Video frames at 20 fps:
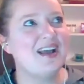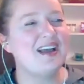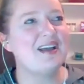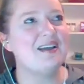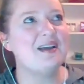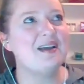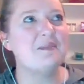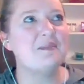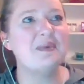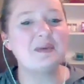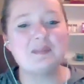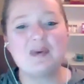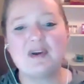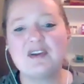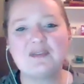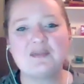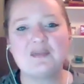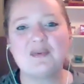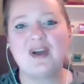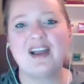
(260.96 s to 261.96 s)
a big part
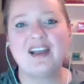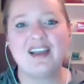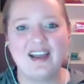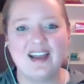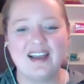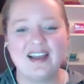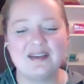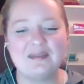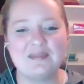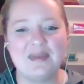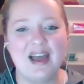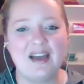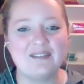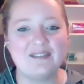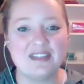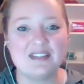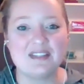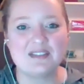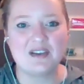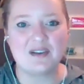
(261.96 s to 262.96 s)
of why I'm
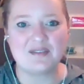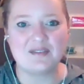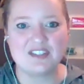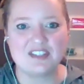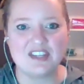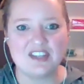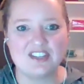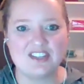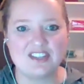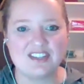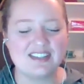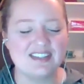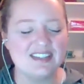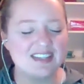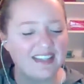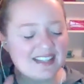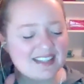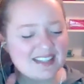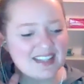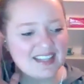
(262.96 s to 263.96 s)
having these conversations
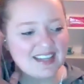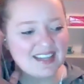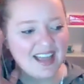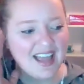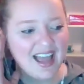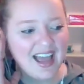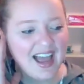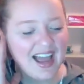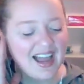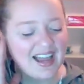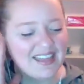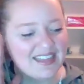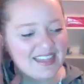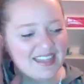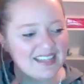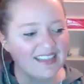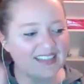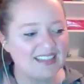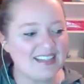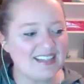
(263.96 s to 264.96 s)
is that I
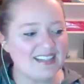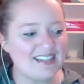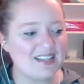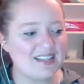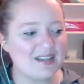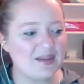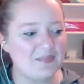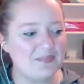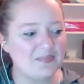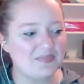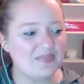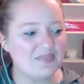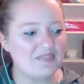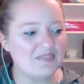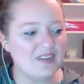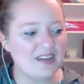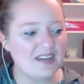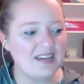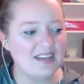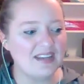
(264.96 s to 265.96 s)
think that
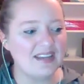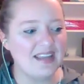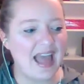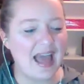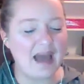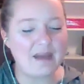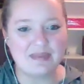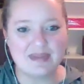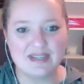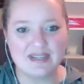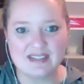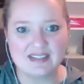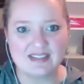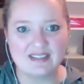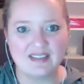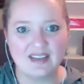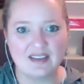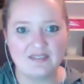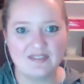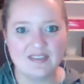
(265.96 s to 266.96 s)
finding happiness in
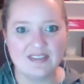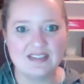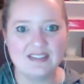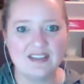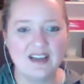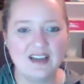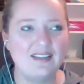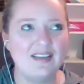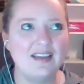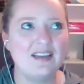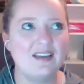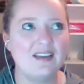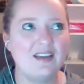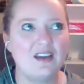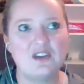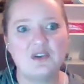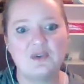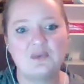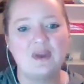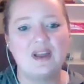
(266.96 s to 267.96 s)
life is not like
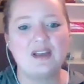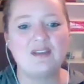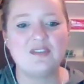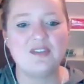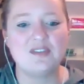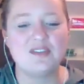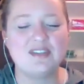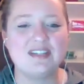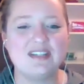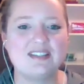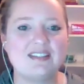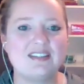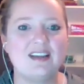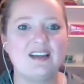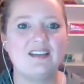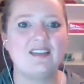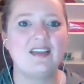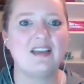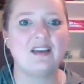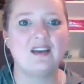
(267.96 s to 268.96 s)
an arrival, and it's
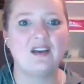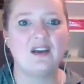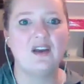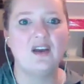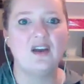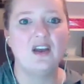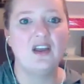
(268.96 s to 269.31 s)
not like a